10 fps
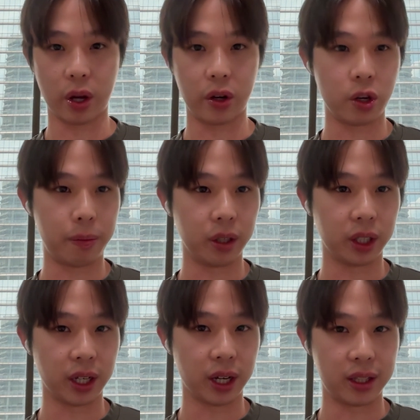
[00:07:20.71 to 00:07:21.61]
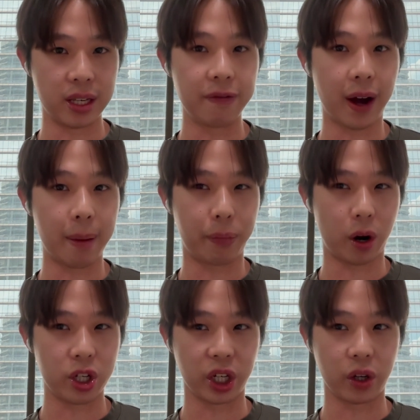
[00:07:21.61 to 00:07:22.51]
whether you're building a DeFi
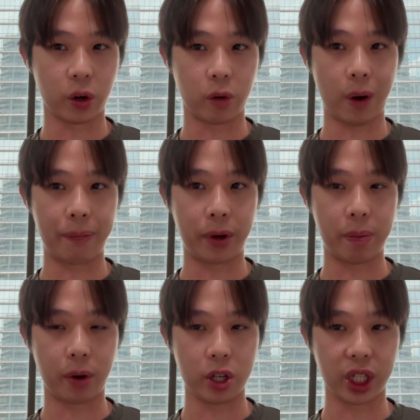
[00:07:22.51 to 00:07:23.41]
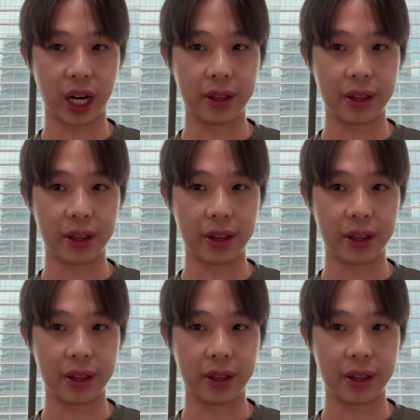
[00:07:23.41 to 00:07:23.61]
project or a Web3 project.